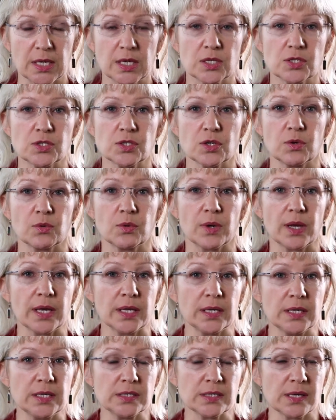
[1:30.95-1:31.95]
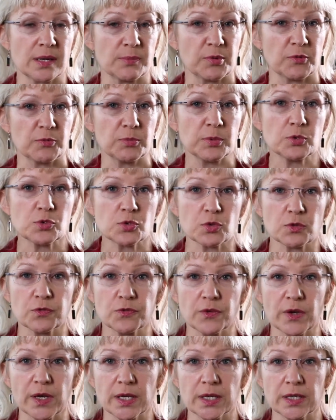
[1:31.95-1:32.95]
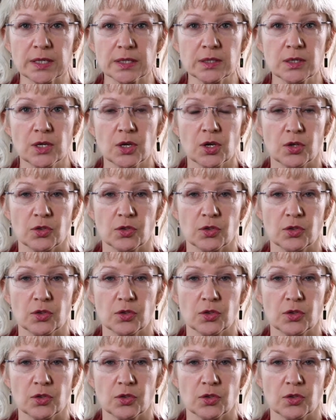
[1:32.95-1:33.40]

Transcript: so any type of mutual fund,